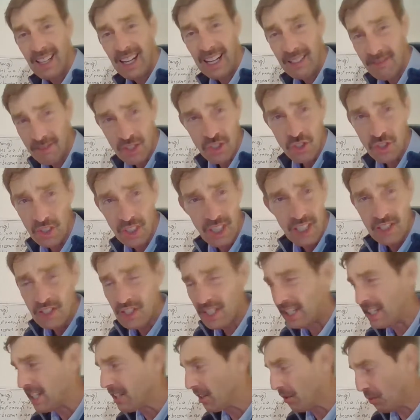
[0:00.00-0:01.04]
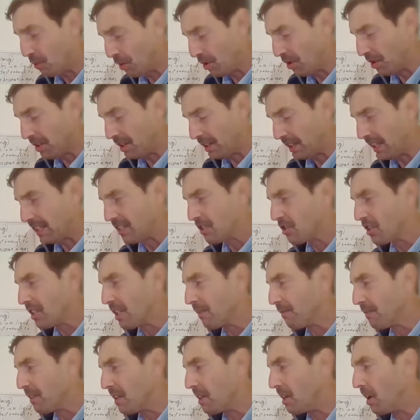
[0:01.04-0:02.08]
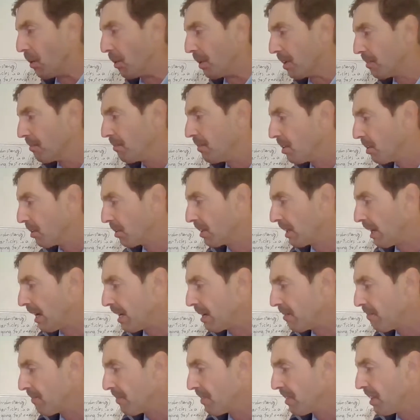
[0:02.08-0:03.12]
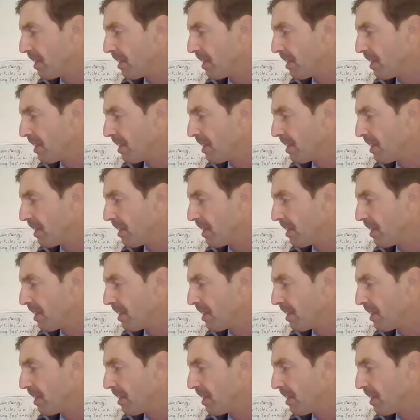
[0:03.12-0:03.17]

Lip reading: I'm just going to tell you the word and let's see if you know it, okay?